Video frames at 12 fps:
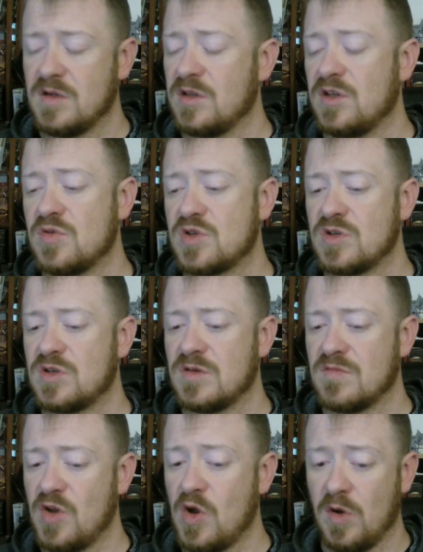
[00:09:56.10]
You should
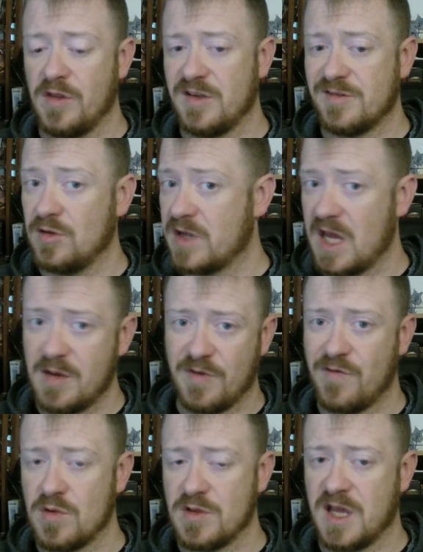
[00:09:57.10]
know all this. Look at it
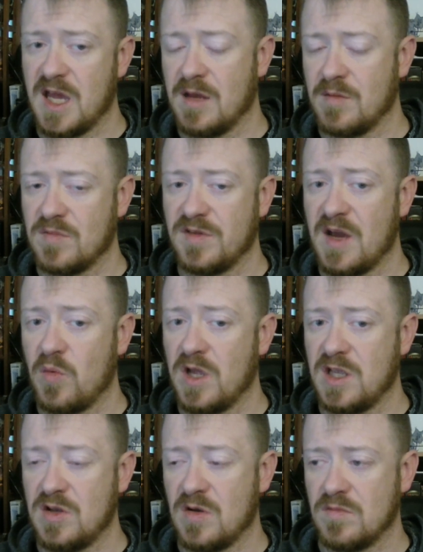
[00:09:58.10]
before the game. That way
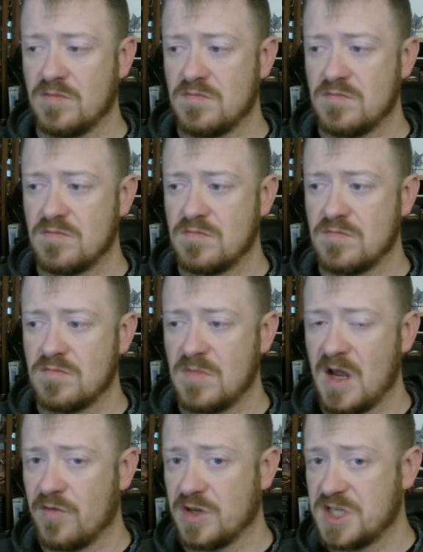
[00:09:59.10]
you don't,
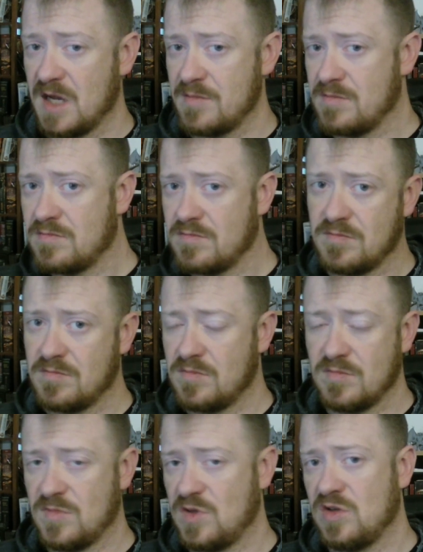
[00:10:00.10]
every time
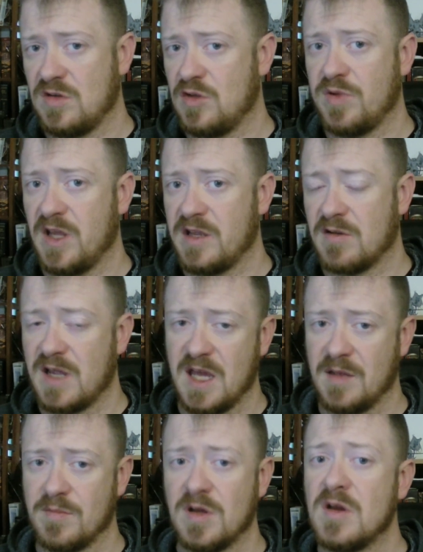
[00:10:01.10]
you play your game